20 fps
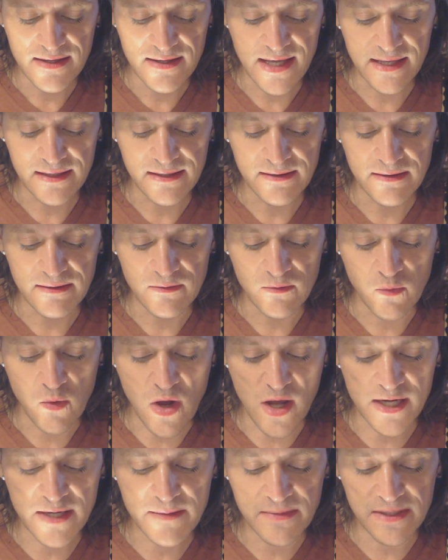They
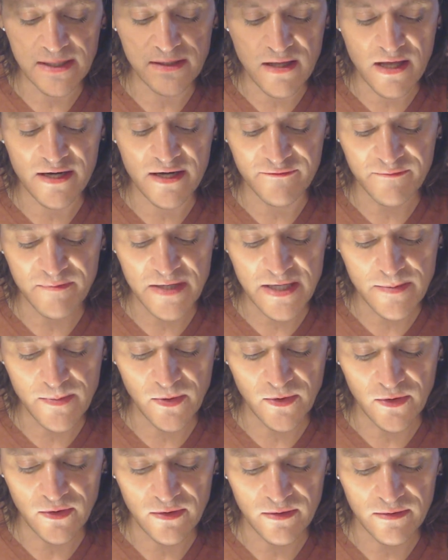want to meet a lot of
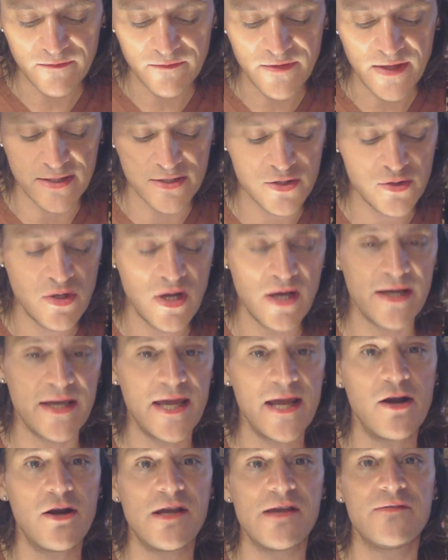people that do not
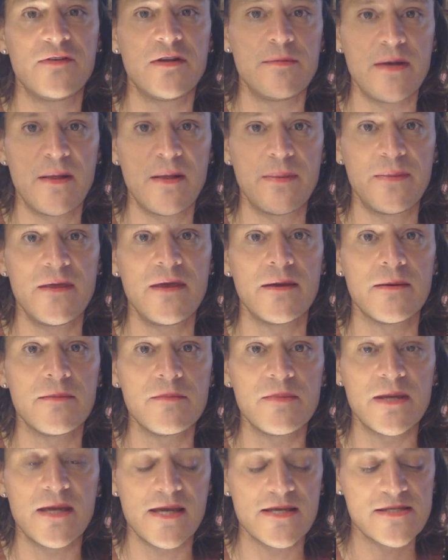care even about
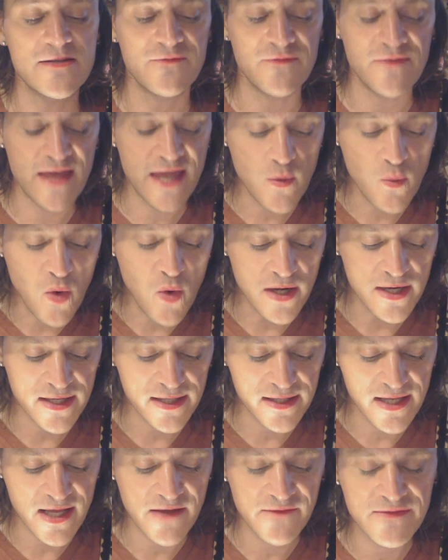them, because if they
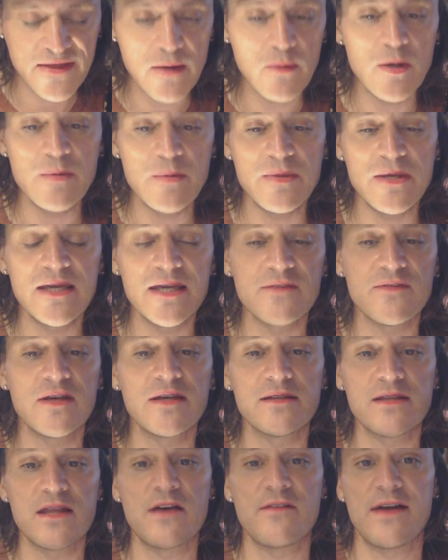wanted love, they would be
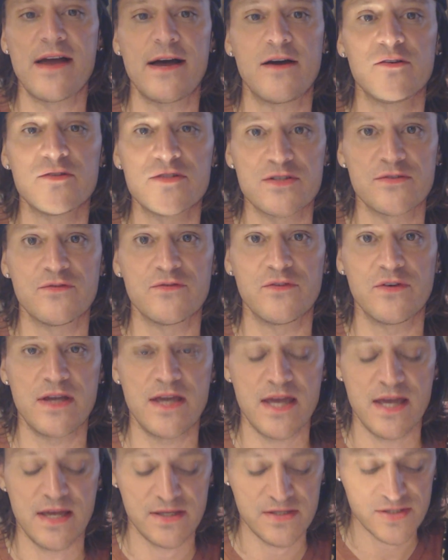giving love out.
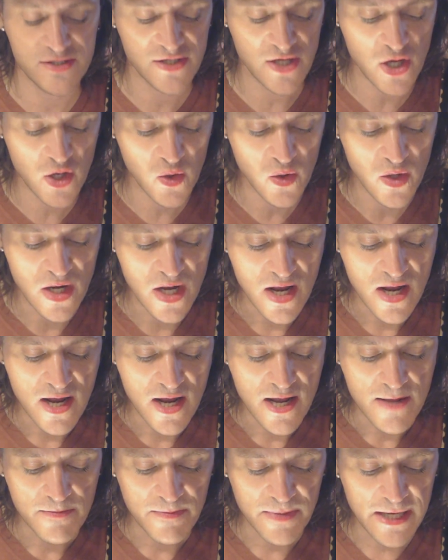Okay, so
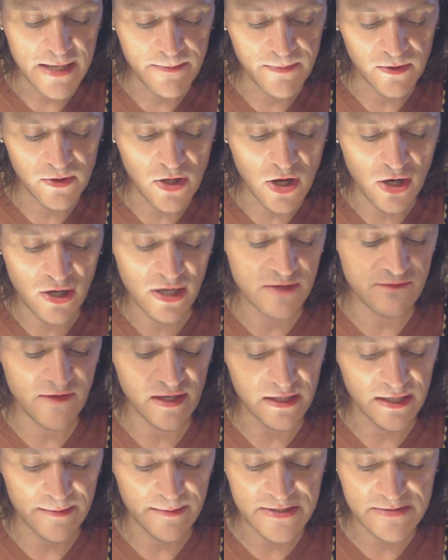people are
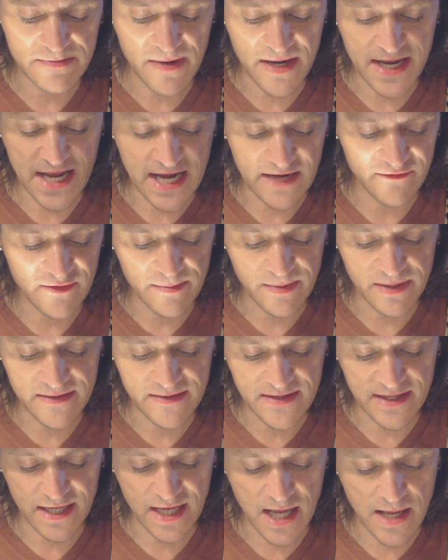enveloped by
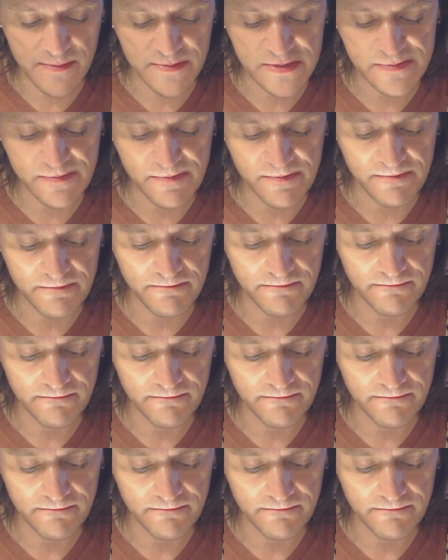everybody that comes